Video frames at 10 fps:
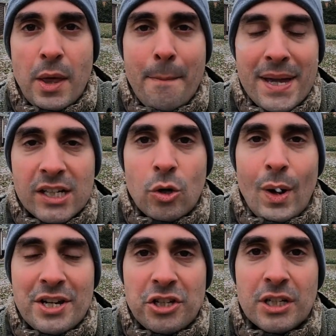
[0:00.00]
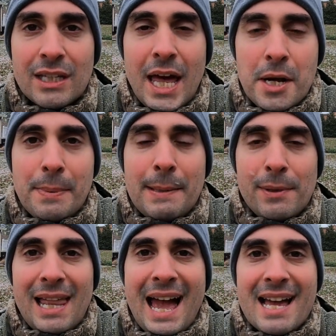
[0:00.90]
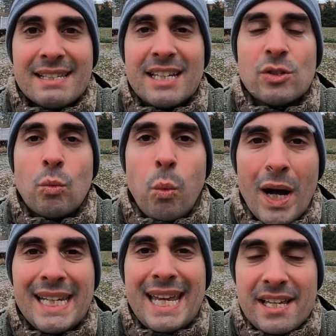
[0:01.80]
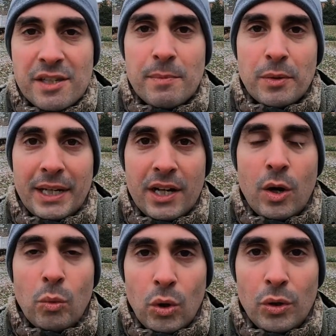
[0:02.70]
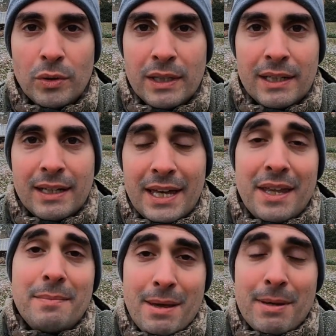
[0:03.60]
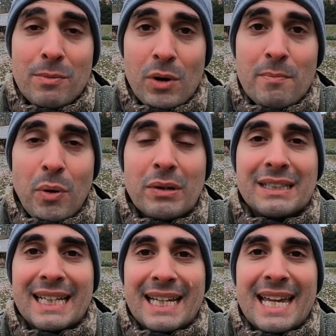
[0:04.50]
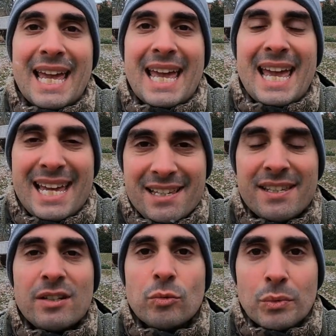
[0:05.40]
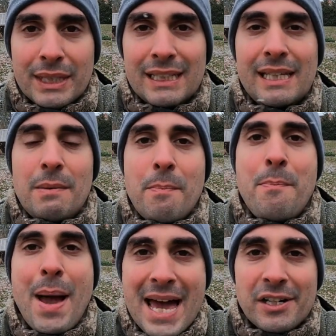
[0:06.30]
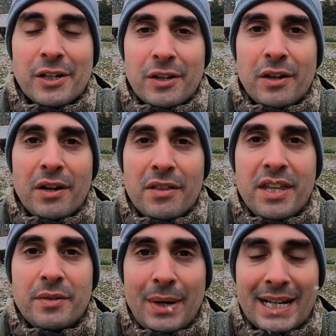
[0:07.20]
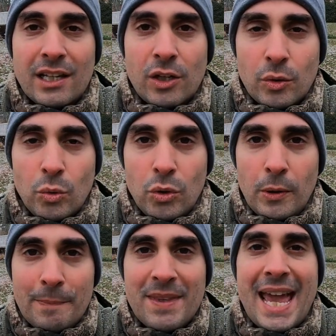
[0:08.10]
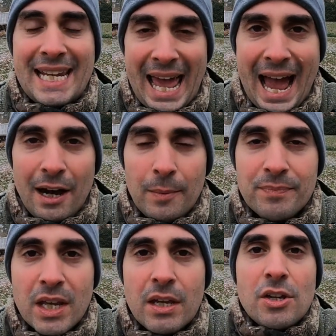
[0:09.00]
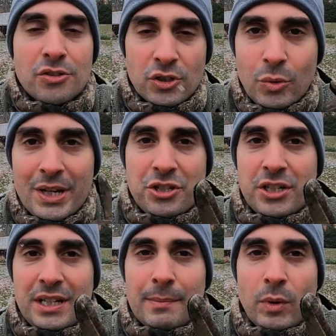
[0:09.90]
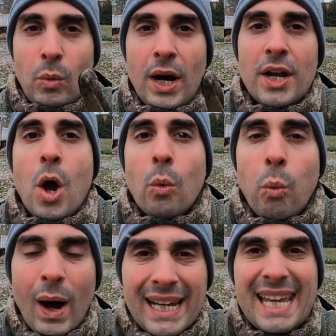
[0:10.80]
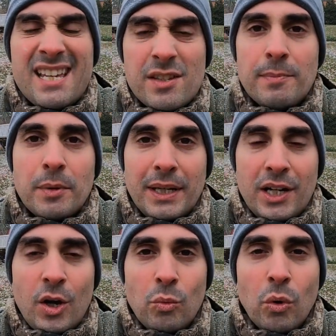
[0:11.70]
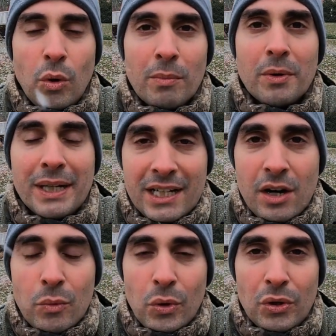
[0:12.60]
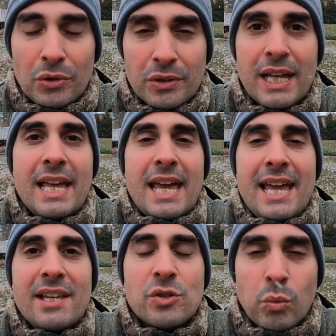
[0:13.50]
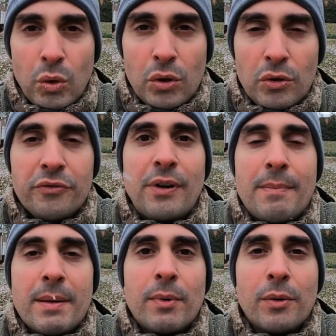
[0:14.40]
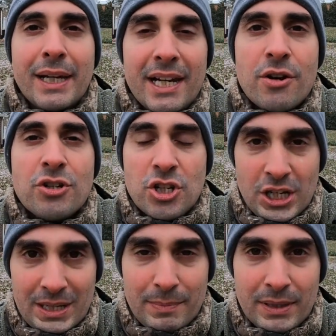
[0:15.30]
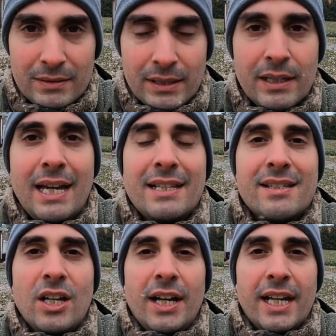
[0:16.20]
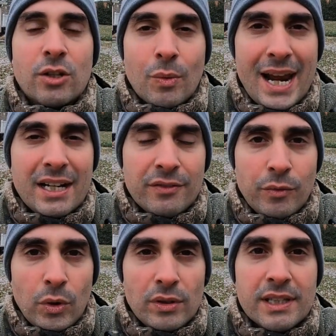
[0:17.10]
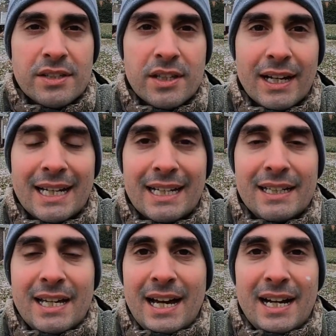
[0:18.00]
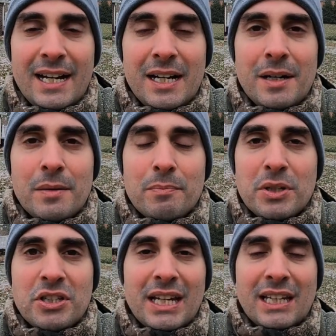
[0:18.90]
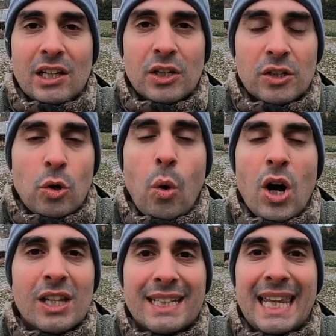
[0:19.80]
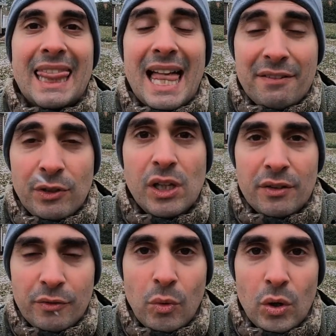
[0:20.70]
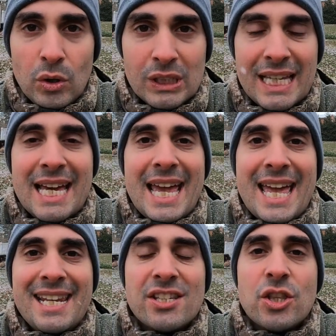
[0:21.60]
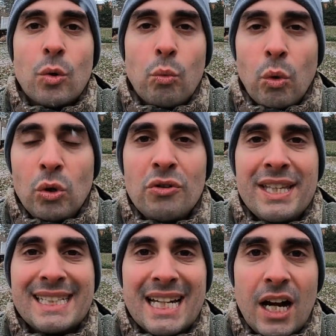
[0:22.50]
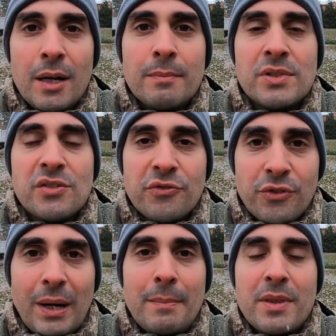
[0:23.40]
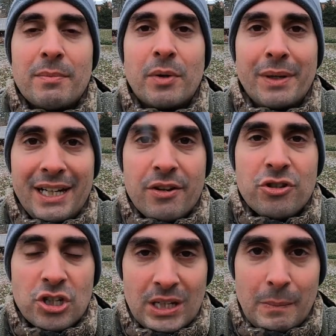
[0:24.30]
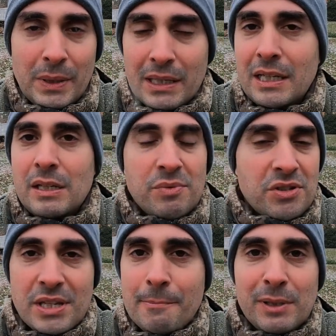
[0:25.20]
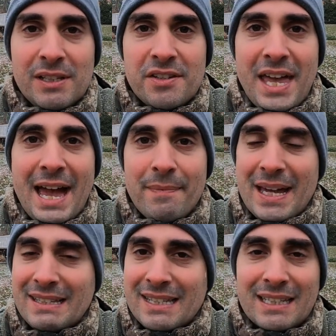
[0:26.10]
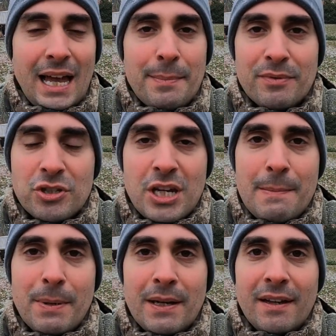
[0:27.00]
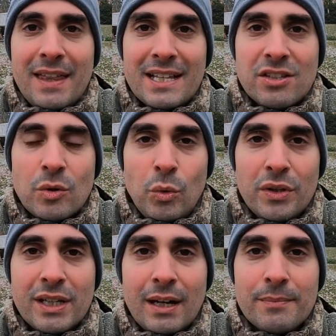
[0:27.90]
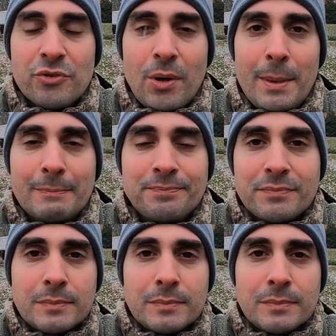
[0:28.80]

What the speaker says: And the big question a lot of people ask is, what is Merino wool? And then maybe more importantly, is it really better than regular wool and how? So question number one, what is Merino wool? Merino wool is wool from the Merino sheep. It's not a grade of wool. It's not a particular quality level of wool. It is the wool that comes from the Merino sheep. Simple as that. That's the type of sheep. That's the wool that comes from it.